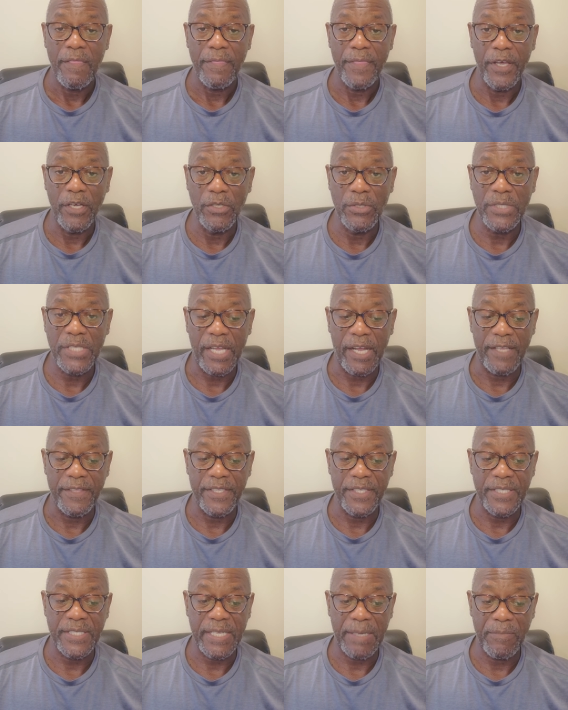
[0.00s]
Those are
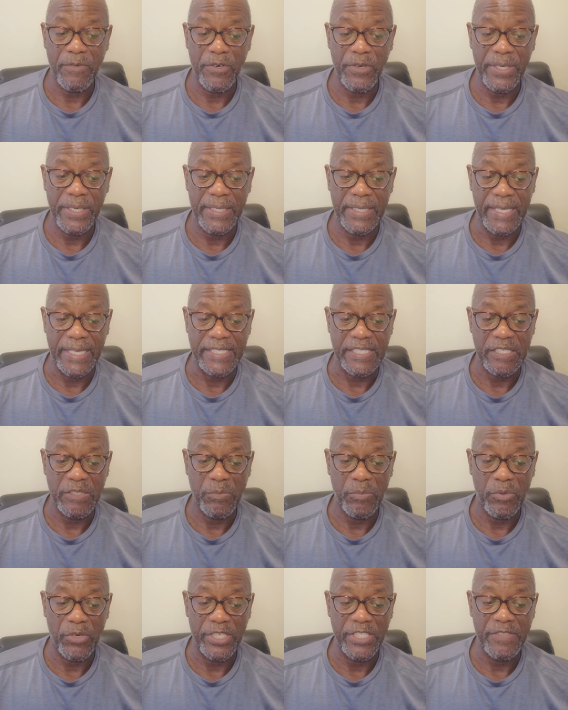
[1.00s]
the summary
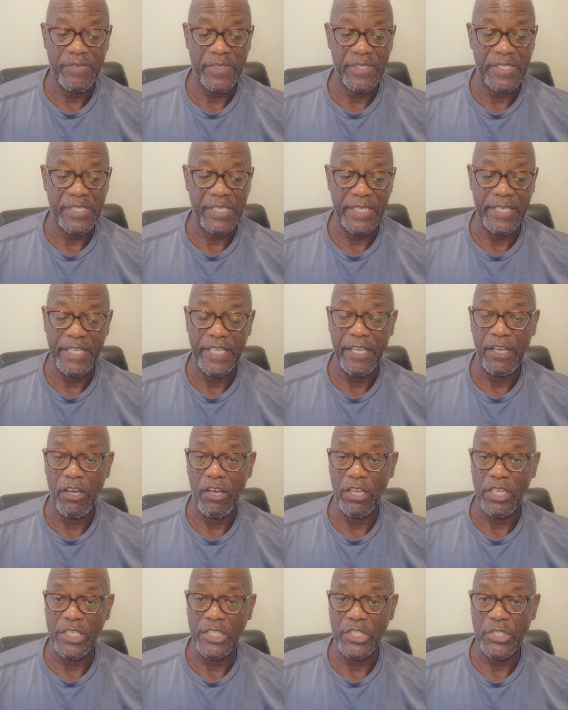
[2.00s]
lesson points for Sunday,
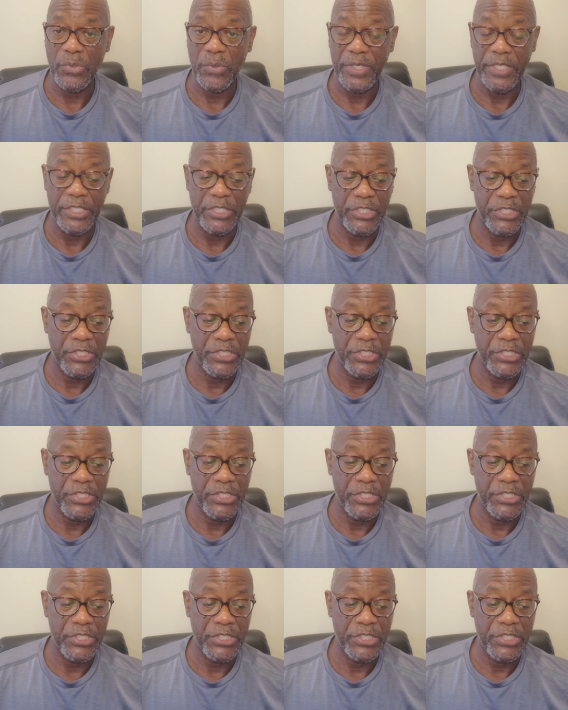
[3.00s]
August 22nd,